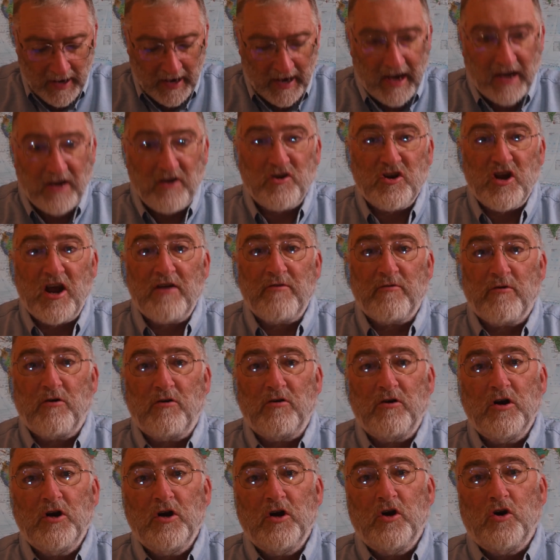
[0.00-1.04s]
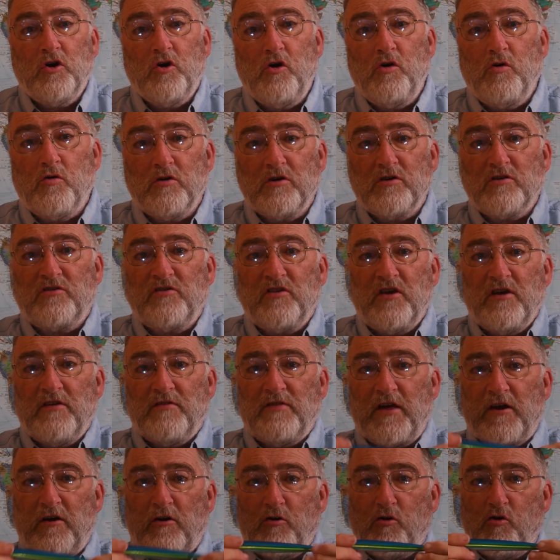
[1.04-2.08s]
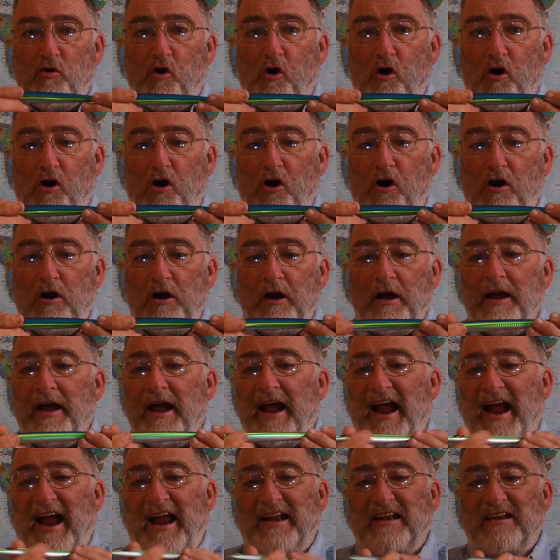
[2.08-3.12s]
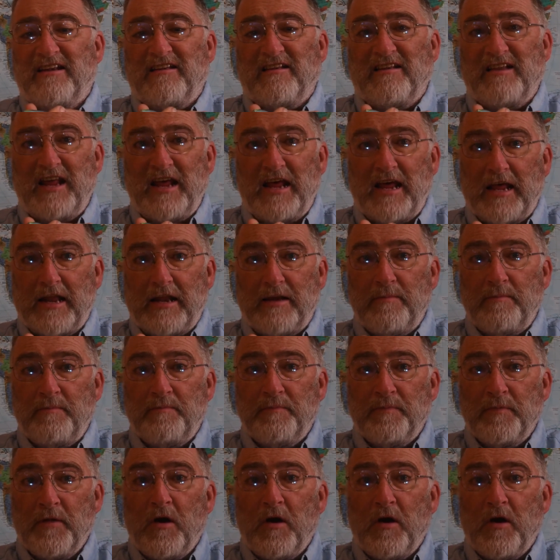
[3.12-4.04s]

In general, lures that are long and thin